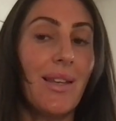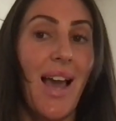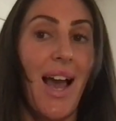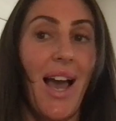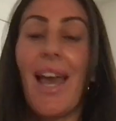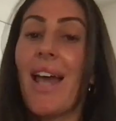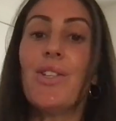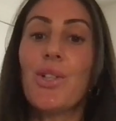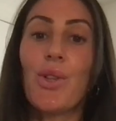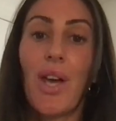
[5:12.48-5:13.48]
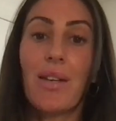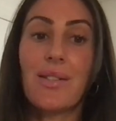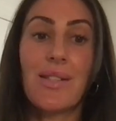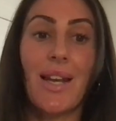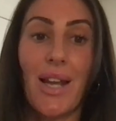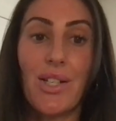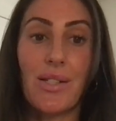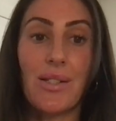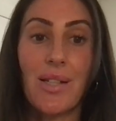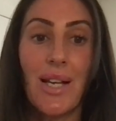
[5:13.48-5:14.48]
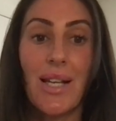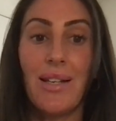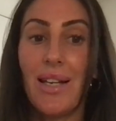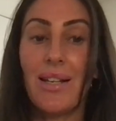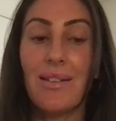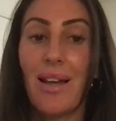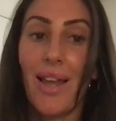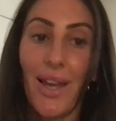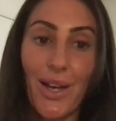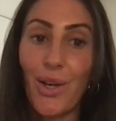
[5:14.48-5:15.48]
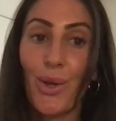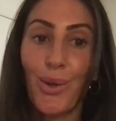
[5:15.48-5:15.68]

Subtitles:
I can do this, and I just needed that like